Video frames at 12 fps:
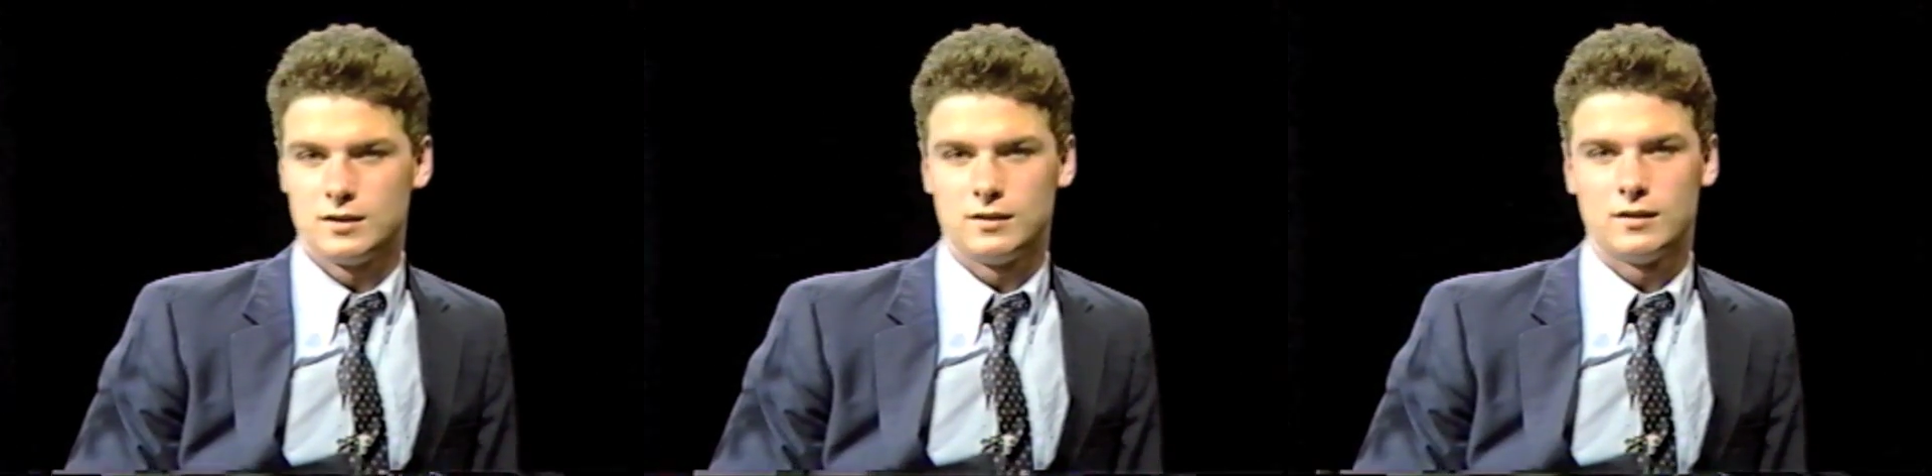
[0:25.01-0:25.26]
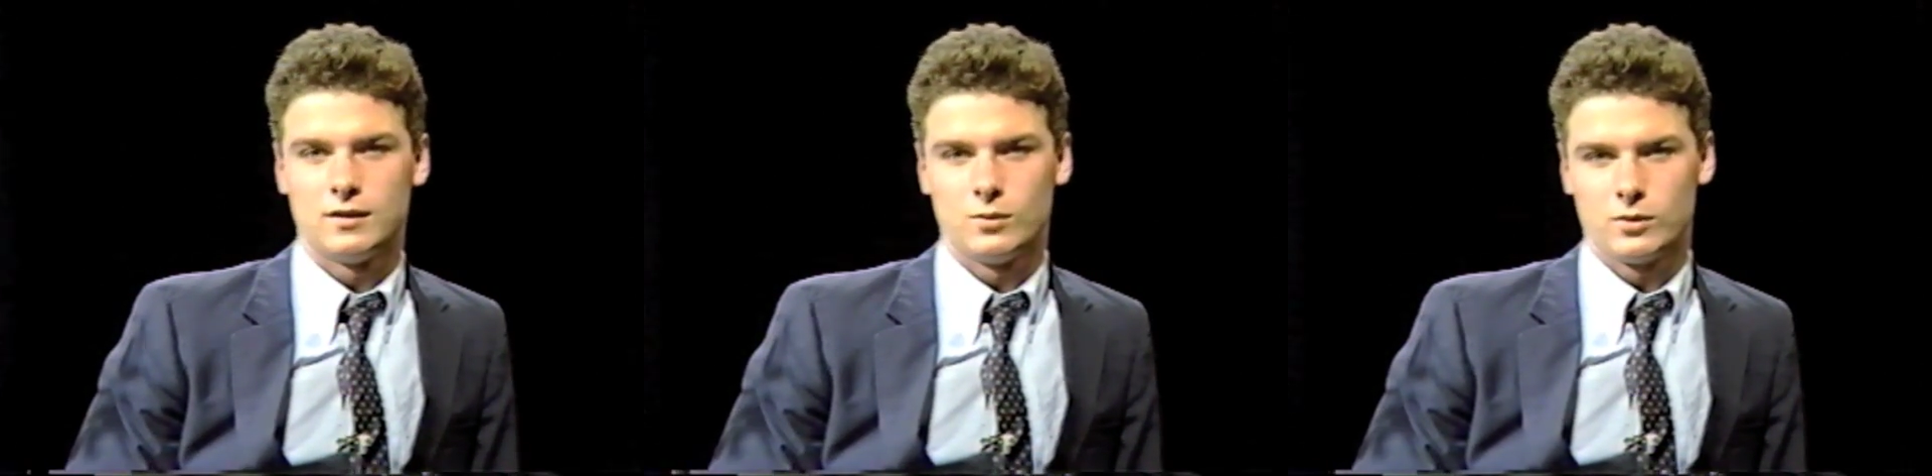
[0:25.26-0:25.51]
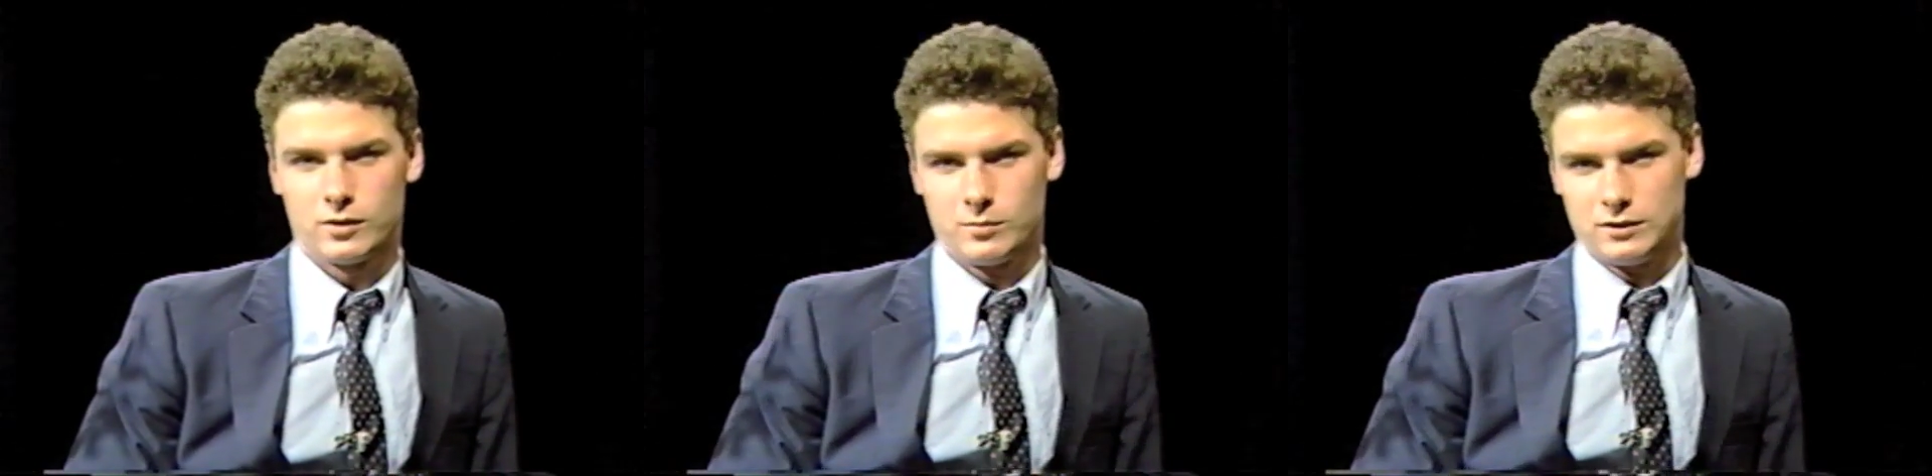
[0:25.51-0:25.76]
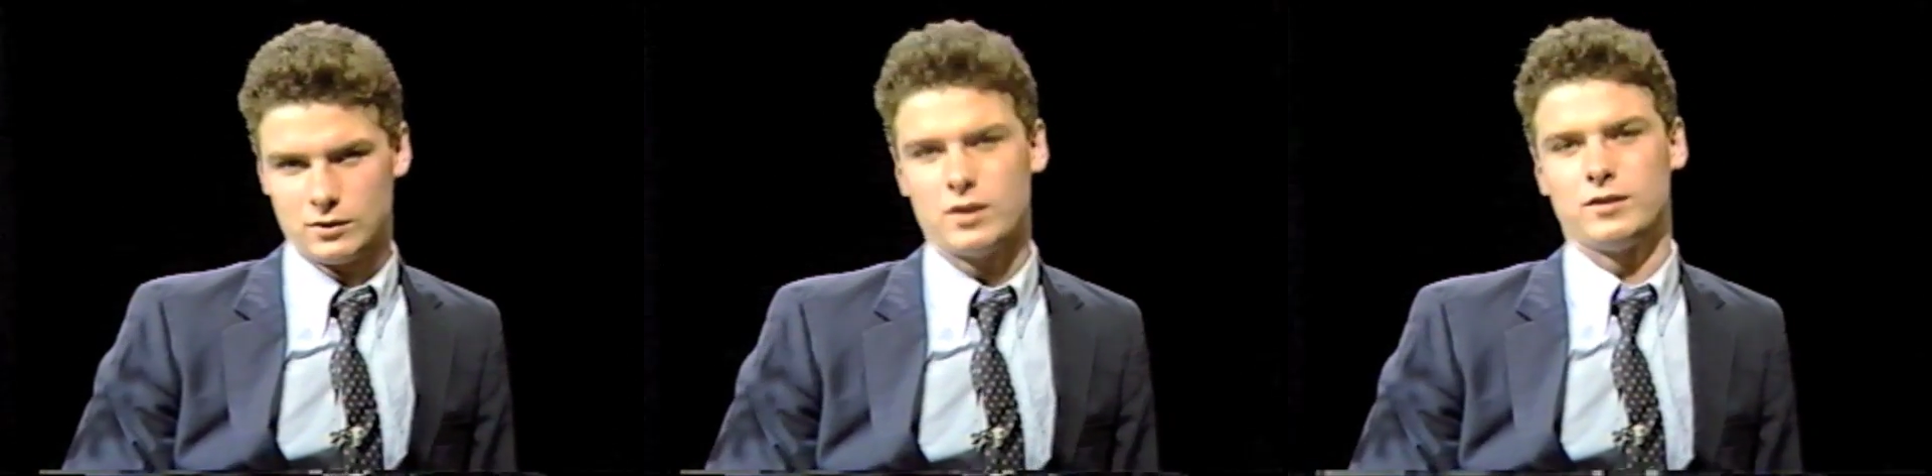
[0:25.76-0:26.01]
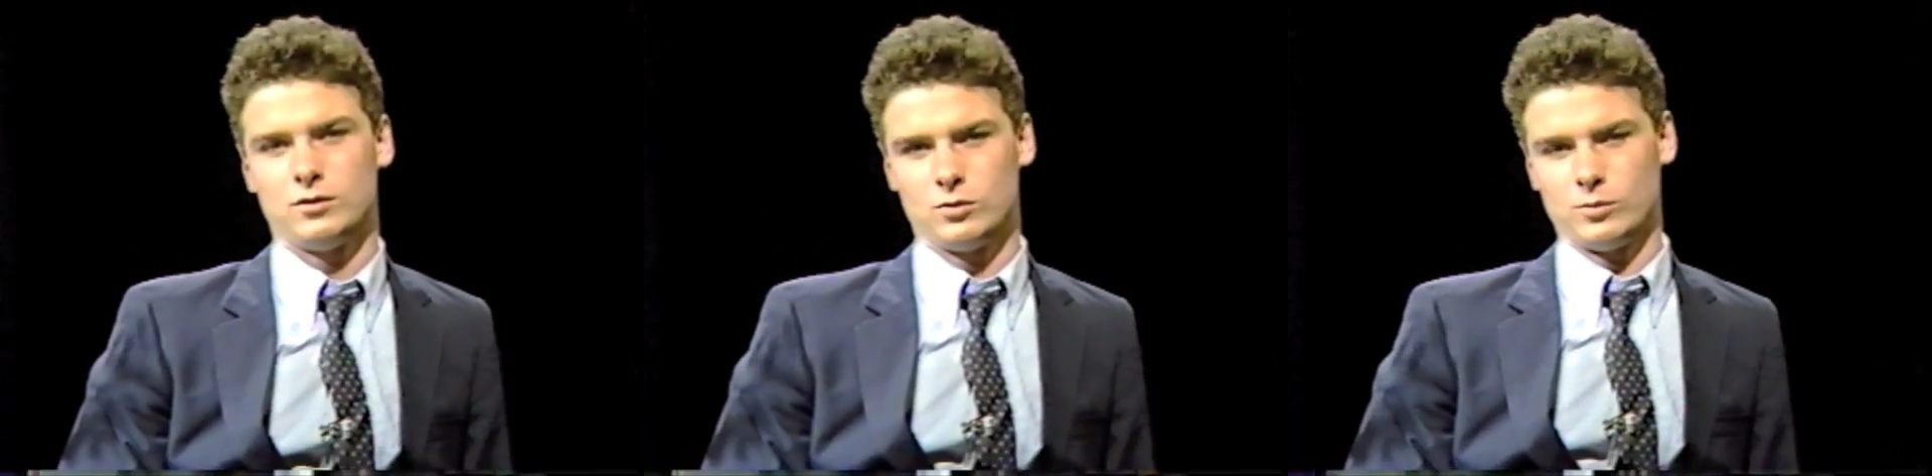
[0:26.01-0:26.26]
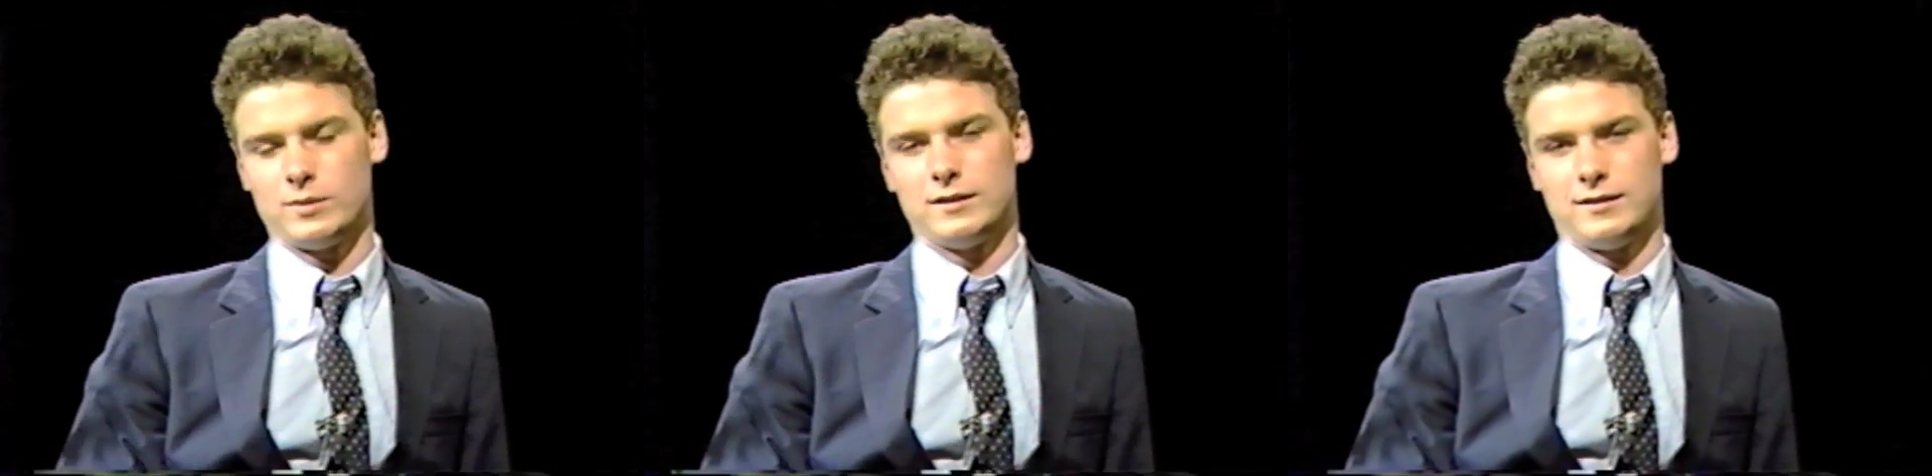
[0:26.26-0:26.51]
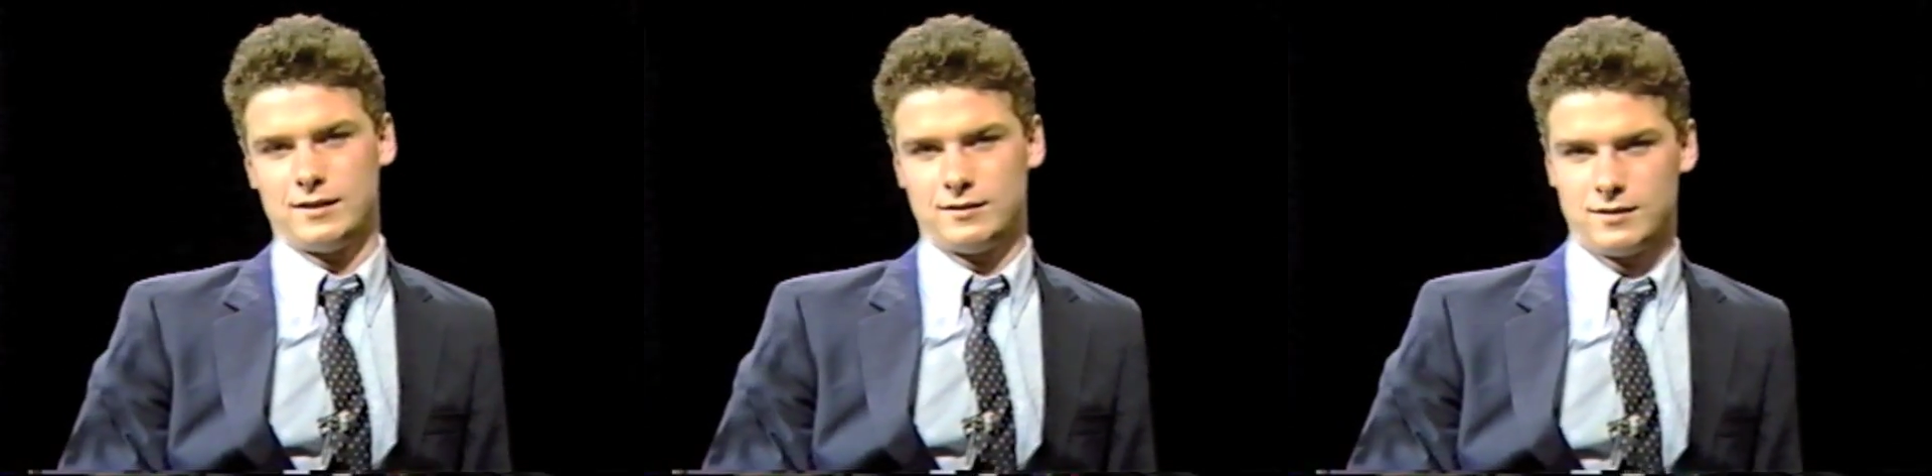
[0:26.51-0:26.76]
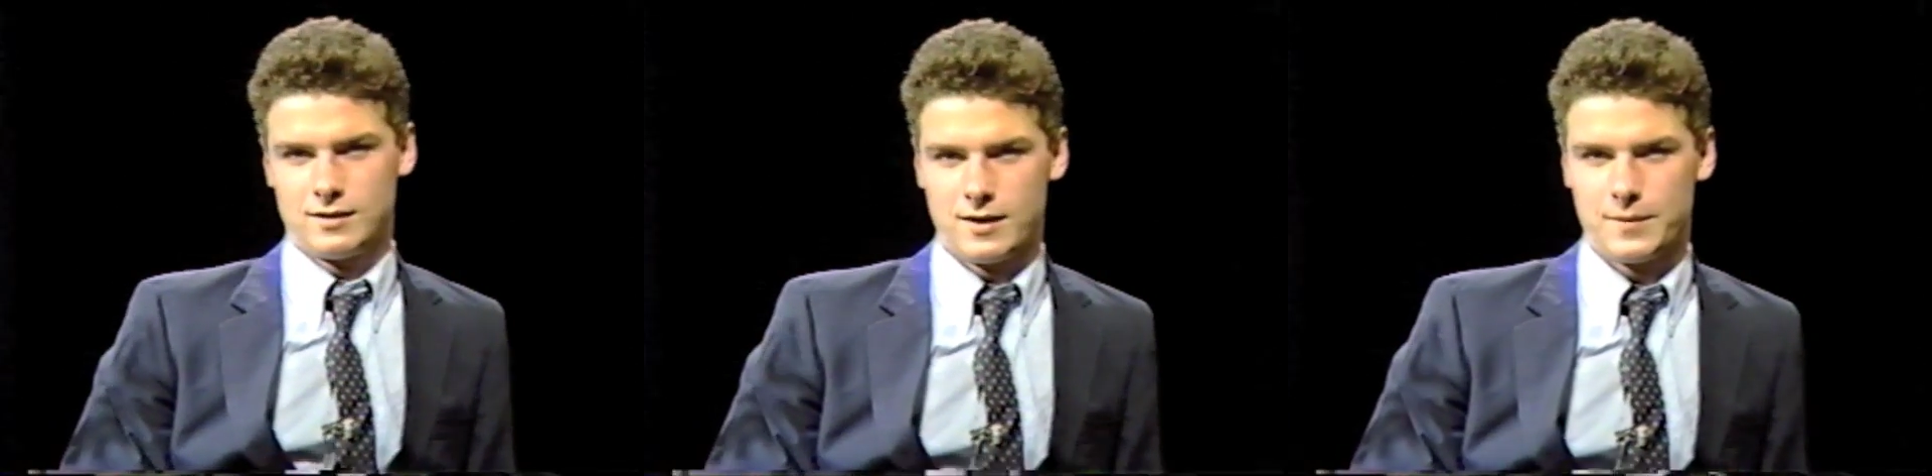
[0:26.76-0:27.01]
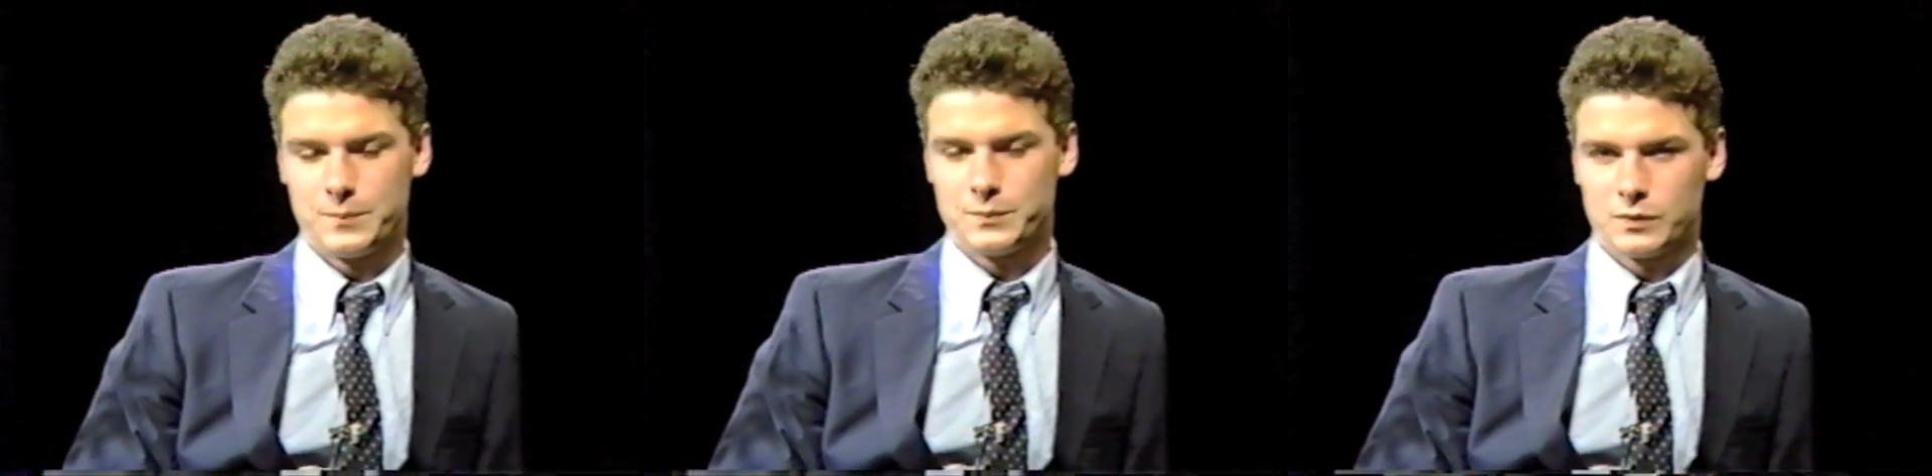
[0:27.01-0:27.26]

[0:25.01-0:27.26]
and we're going to be talking to him about that today.